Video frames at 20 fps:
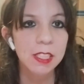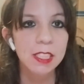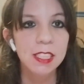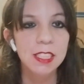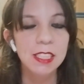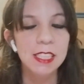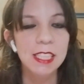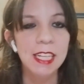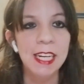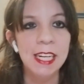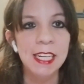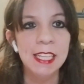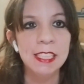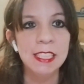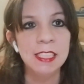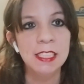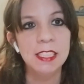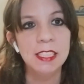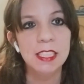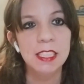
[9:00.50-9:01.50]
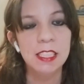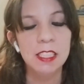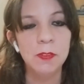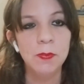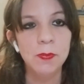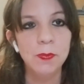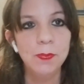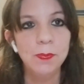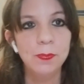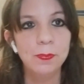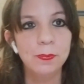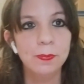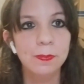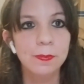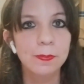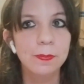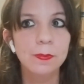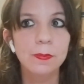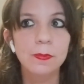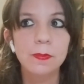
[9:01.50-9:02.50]
and
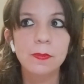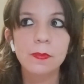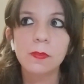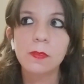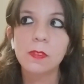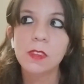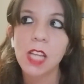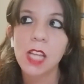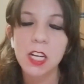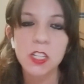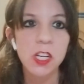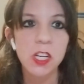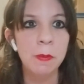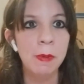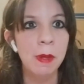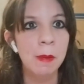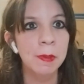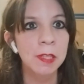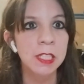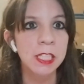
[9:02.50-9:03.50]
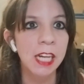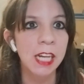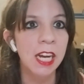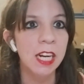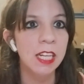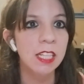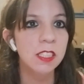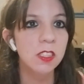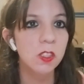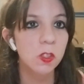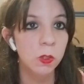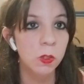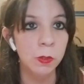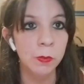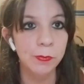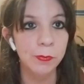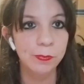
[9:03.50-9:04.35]
I should be able to get it soon.